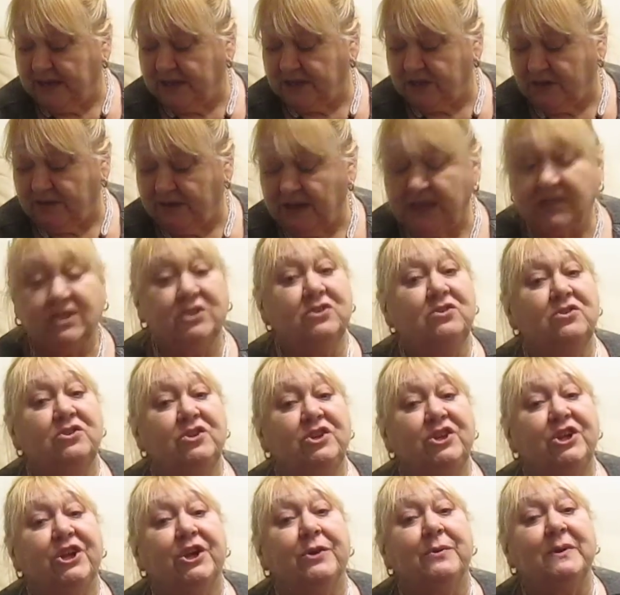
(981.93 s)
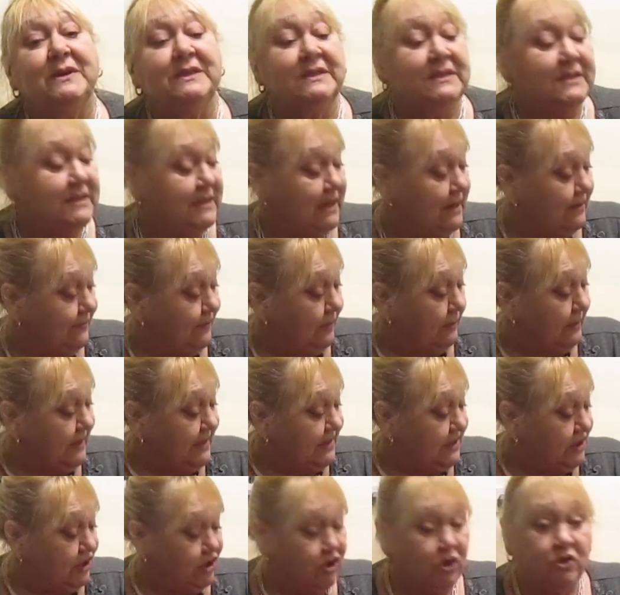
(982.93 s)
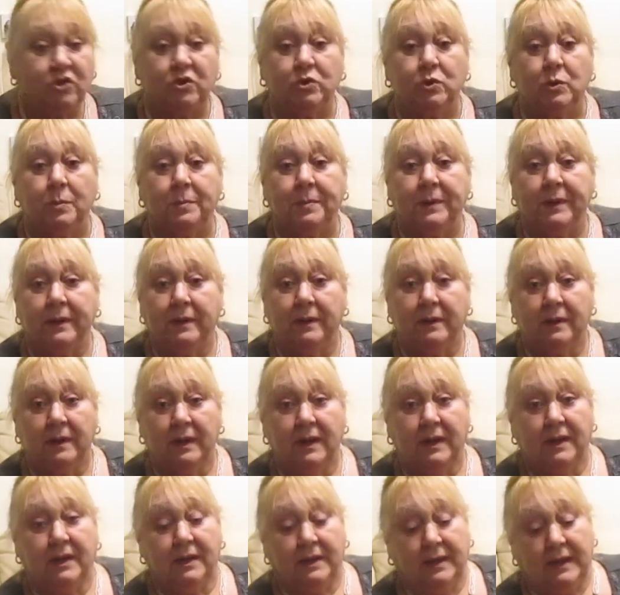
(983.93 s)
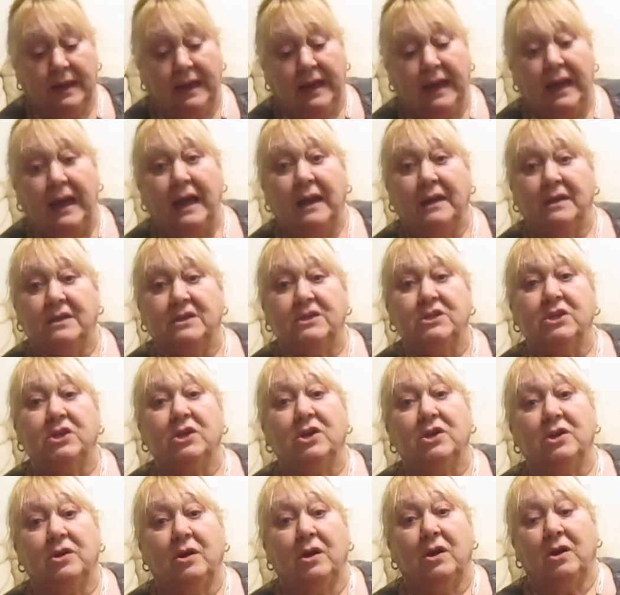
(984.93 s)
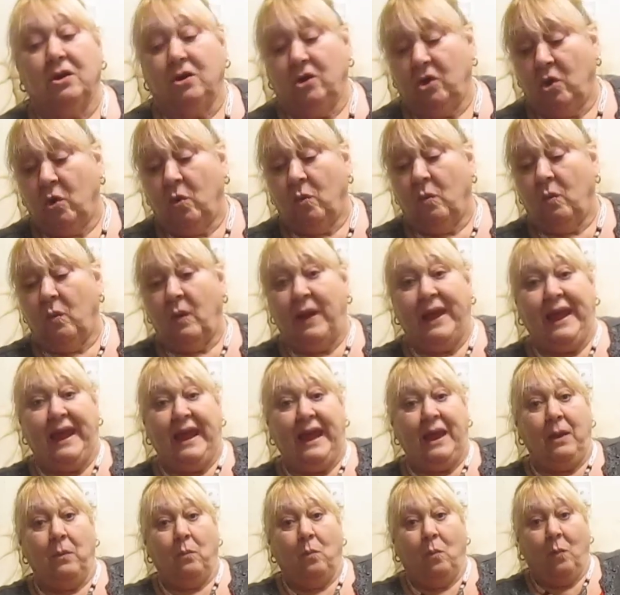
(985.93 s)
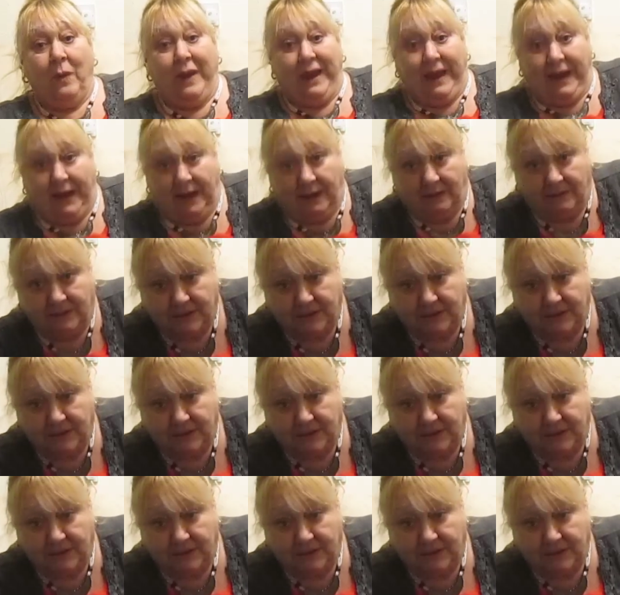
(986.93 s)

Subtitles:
So that's a good cue, isn't it, for me to shut up and go away.